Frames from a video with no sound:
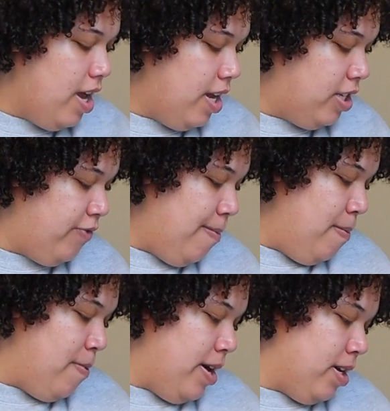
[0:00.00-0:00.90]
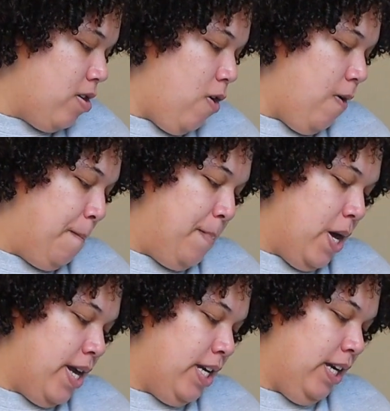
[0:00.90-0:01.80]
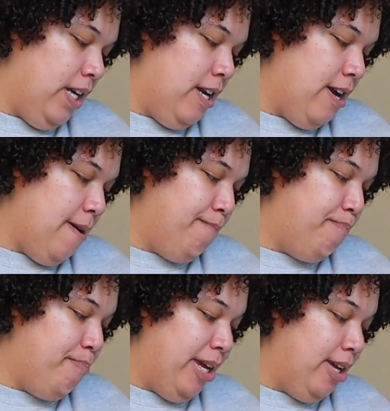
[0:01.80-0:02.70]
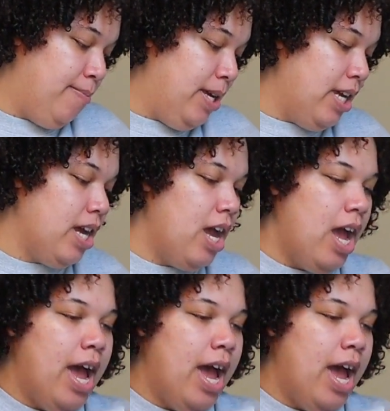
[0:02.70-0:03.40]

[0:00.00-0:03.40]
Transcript: It's from a brand called Bonnie Baby.